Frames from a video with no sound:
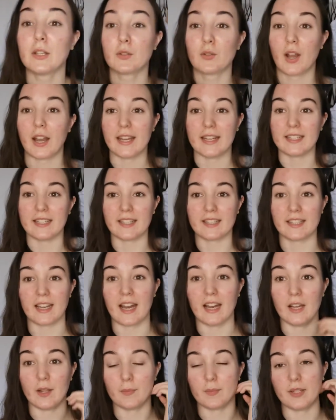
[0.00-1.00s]
trying to
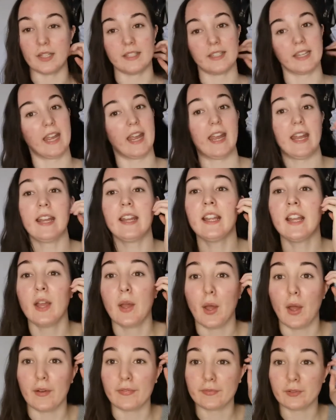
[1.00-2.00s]
style up today.
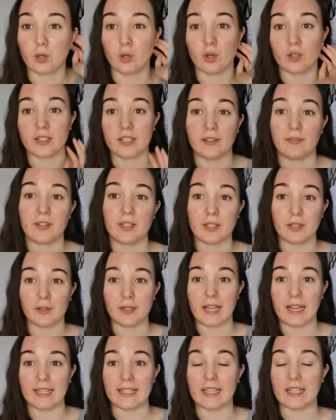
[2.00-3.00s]
Of course, if you do
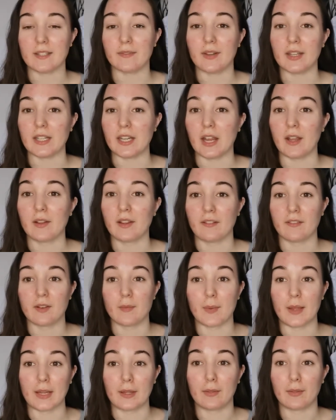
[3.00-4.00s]
like this video, give it
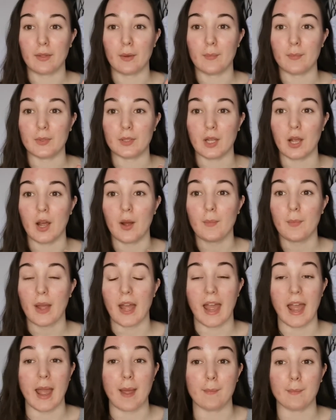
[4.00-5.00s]
a big thumbs
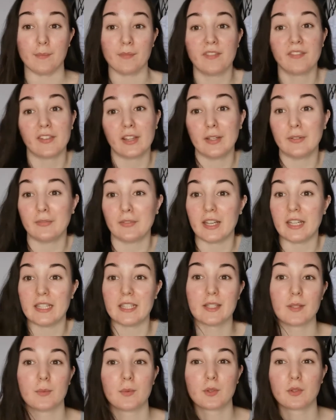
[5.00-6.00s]
up. Feel free
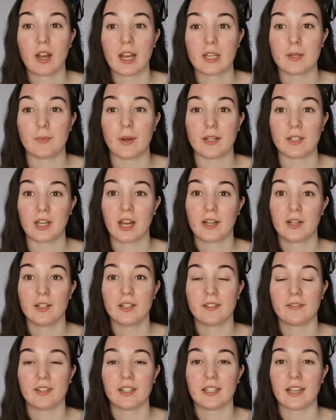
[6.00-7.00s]
to subscribe to my
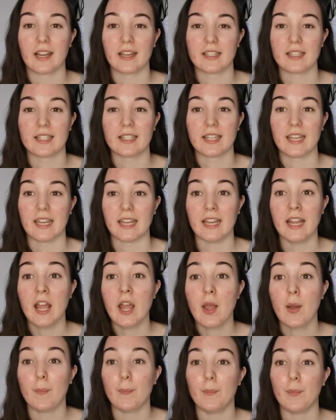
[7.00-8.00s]
channel if you'd like to see
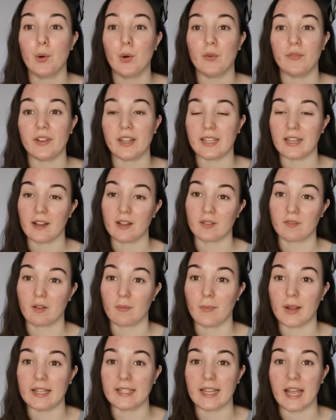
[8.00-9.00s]
more videos
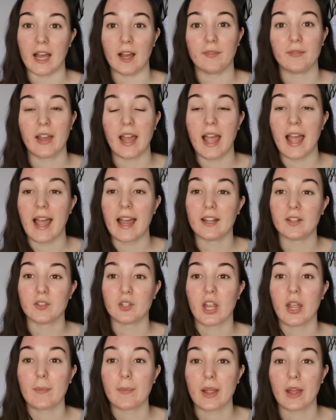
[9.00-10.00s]
from myself, and
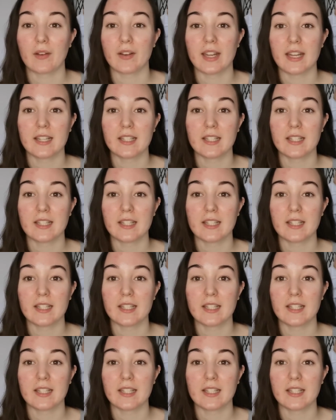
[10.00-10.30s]
check me out on